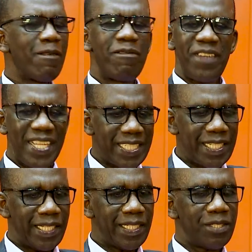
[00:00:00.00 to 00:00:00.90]

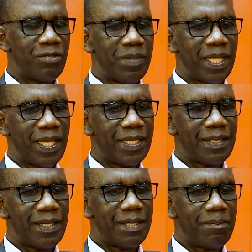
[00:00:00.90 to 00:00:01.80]
Fascinating to me.
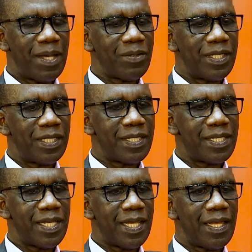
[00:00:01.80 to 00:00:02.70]
It's about
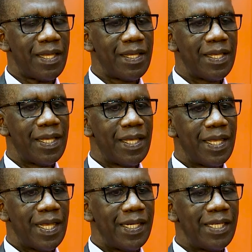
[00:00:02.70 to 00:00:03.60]
this
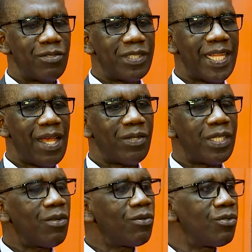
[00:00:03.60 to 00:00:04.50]
little town
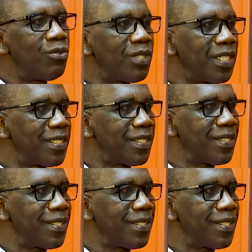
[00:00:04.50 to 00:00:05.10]
in Honduras.